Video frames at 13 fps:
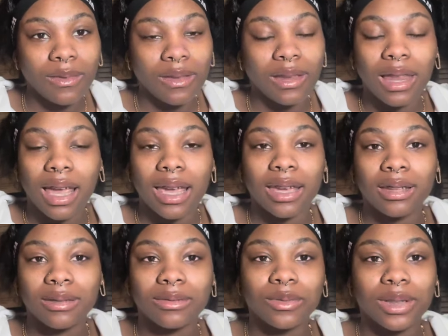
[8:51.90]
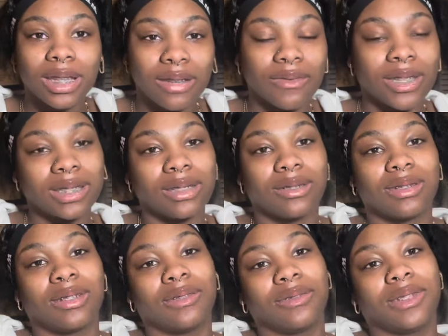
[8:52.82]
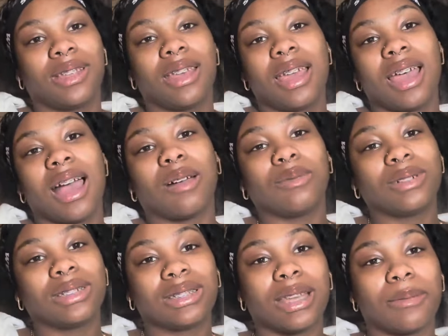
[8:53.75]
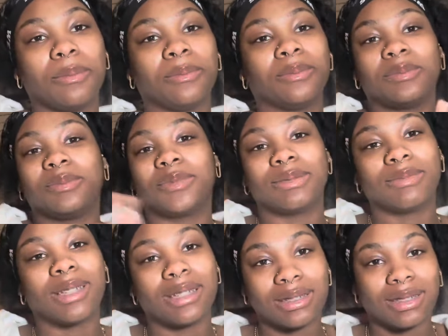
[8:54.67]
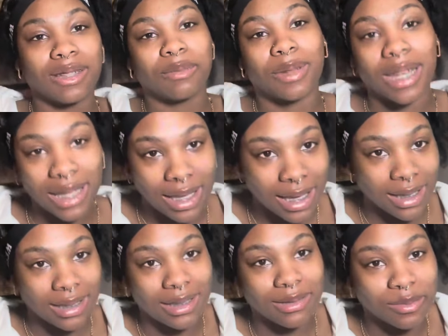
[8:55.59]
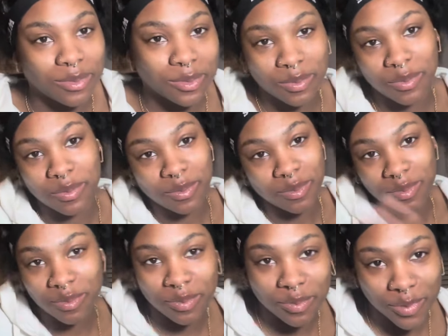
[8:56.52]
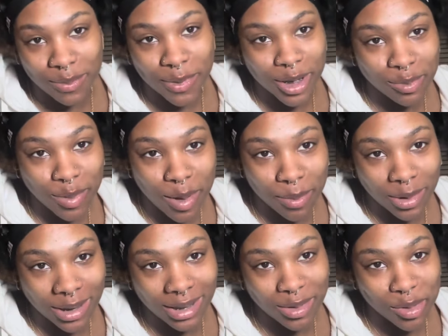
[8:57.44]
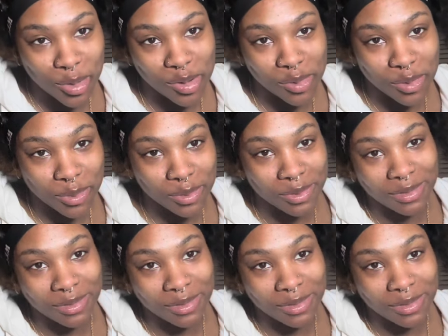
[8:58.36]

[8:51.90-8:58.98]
Like, really investing yourself. I would say some other stuff, but I can't remerge properly through and through.